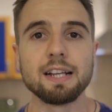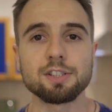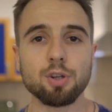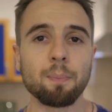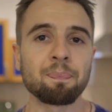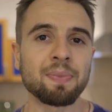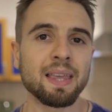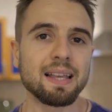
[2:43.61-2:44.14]

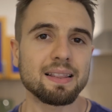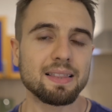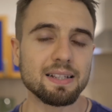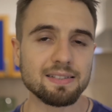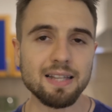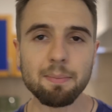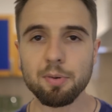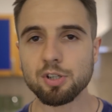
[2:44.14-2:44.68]
So
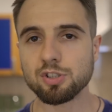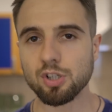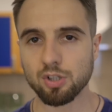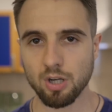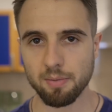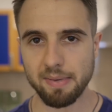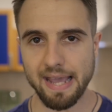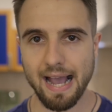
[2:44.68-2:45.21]
this number is not
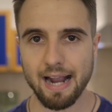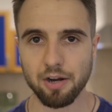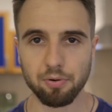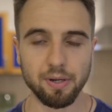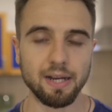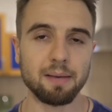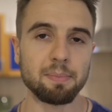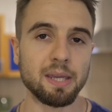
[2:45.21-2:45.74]
going to be
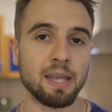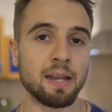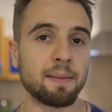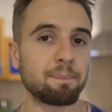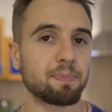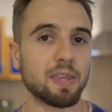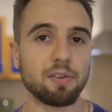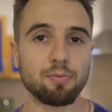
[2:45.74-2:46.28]
accurate. I
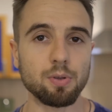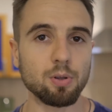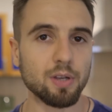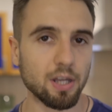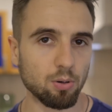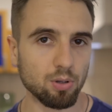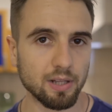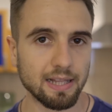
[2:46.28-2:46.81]
mean, if you
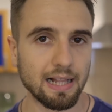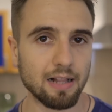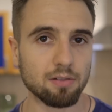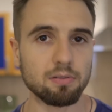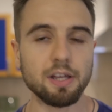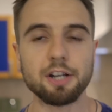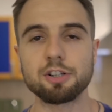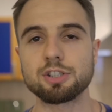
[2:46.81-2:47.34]
look at all the
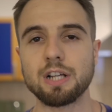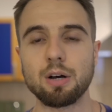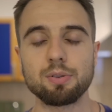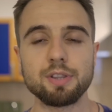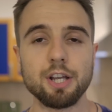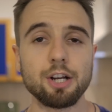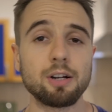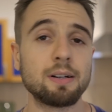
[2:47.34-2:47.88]
calculators
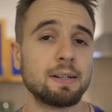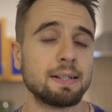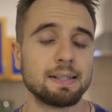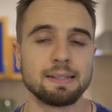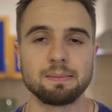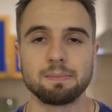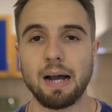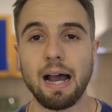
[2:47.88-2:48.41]
out there,
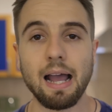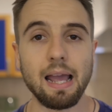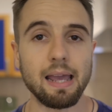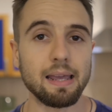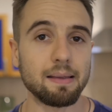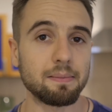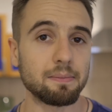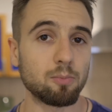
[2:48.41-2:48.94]

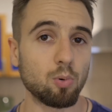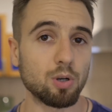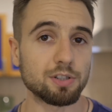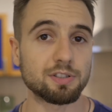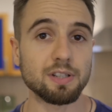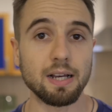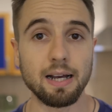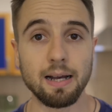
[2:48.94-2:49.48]
I
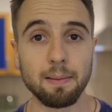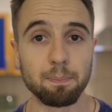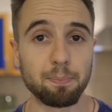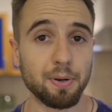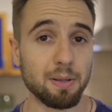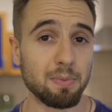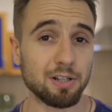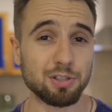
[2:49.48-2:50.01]
was uh,
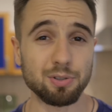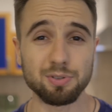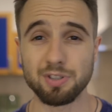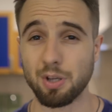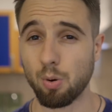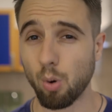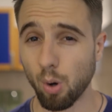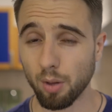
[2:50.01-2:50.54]
pretty much
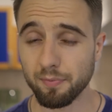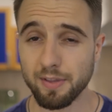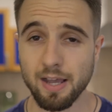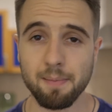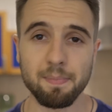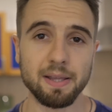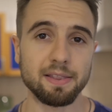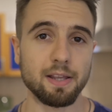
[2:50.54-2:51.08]
using all of
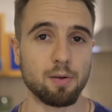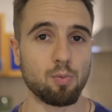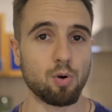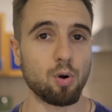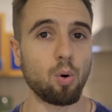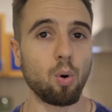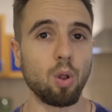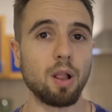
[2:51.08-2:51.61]
them and they
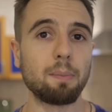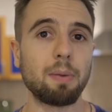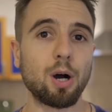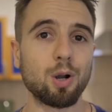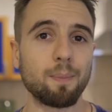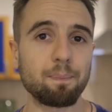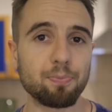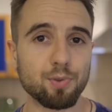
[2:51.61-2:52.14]
were all
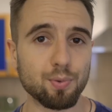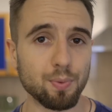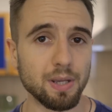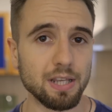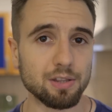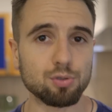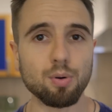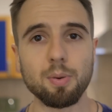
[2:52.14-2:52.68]
about
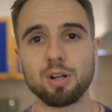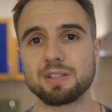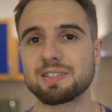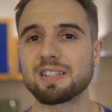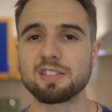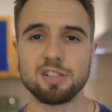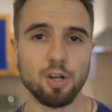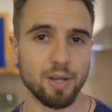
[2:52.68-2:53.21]
three to about
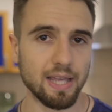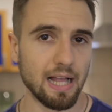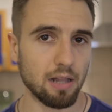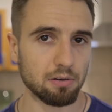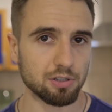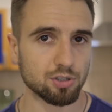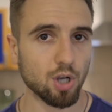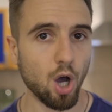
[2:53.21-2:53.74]
600
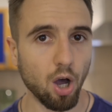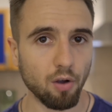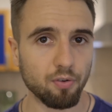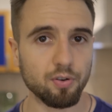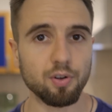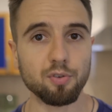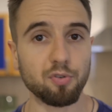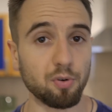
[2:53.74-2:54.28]
calories
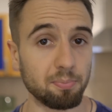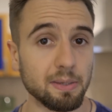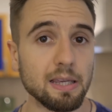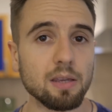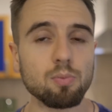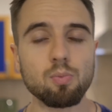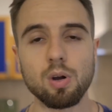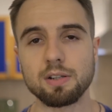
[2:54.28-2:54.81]
off for
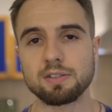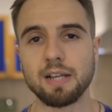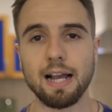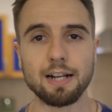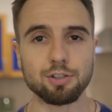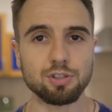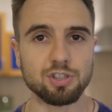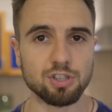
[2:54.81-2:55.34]
me once
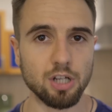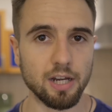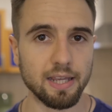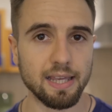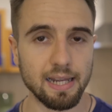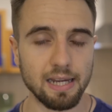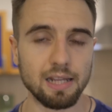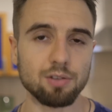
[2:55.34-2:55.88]
I actually
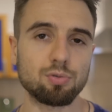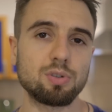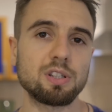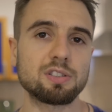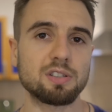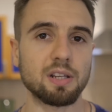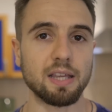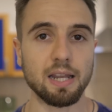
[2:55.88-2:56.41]
started getting into
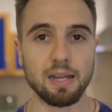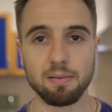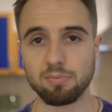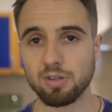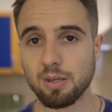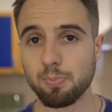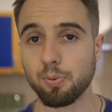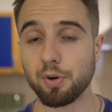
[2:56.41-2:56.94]
this and
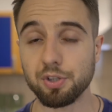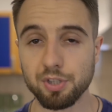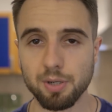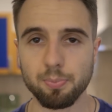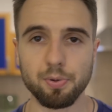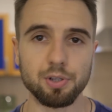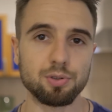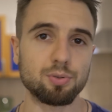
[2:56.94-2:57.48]
getting deeper and
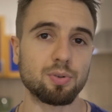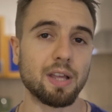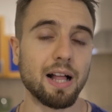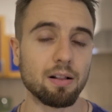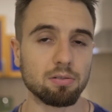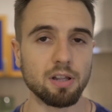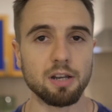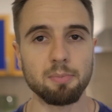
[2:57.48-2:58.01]
deeper into
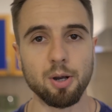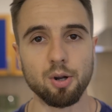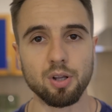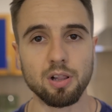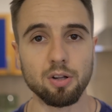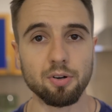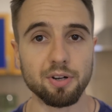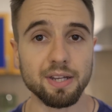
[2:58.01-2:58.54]
calculating my
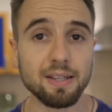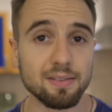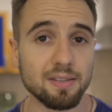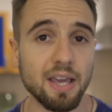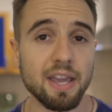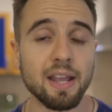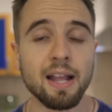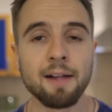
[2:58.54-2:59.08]
own caloric
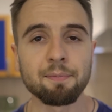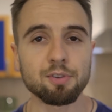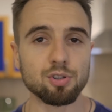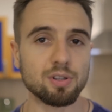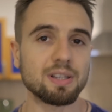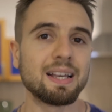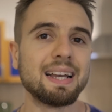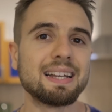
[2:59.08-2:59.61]
intake. So
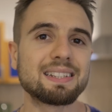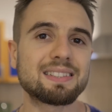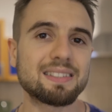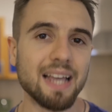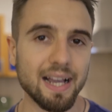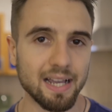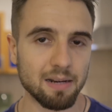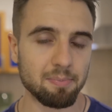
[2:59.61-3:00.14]
the
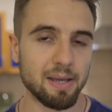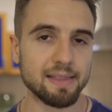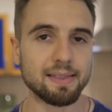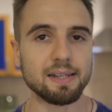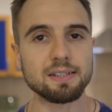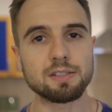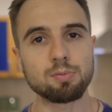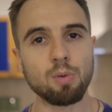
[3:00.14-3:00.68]
second
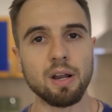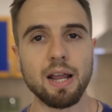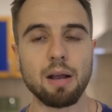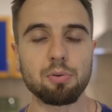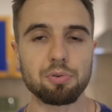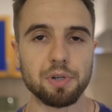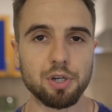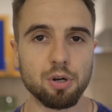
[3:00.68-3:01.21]
method is the one I
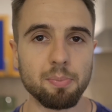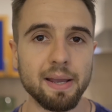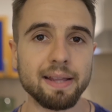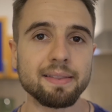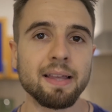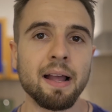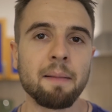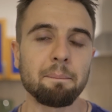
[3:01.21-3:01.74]
would recommend.